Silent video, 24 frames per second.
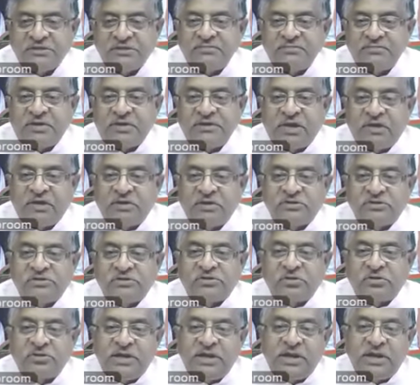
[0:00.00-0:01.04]
but they
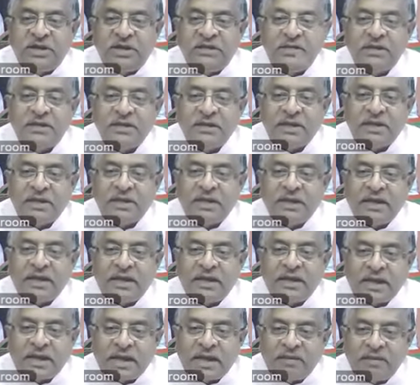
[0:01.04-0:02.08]
also need
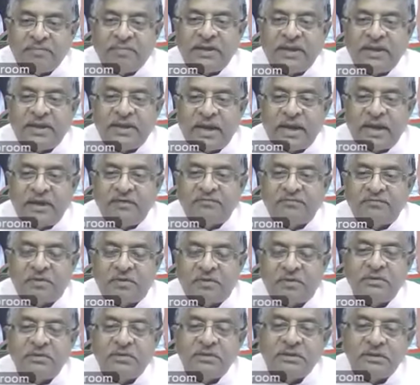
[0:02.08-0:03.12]
a helping hand
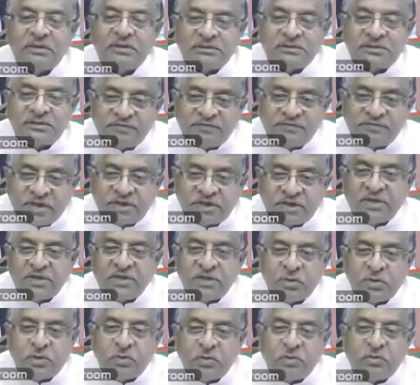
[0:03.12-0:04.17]
from Devyani,
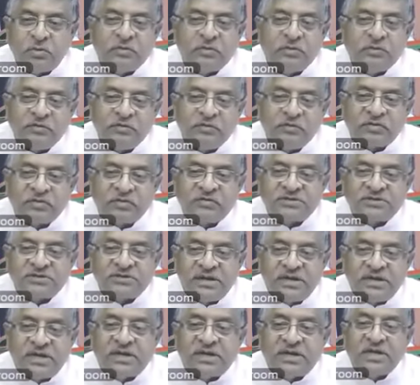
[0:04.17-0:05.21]
you, from
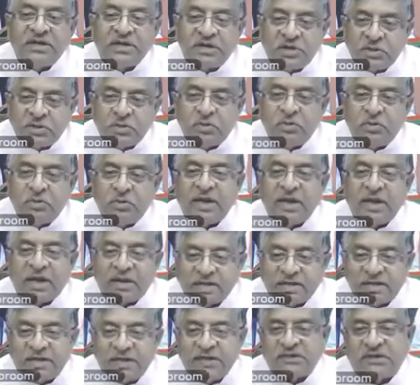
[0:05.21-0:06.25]
Nilekani, you, and
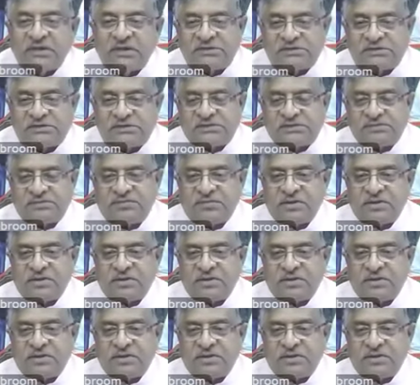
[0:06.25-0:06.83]
many others.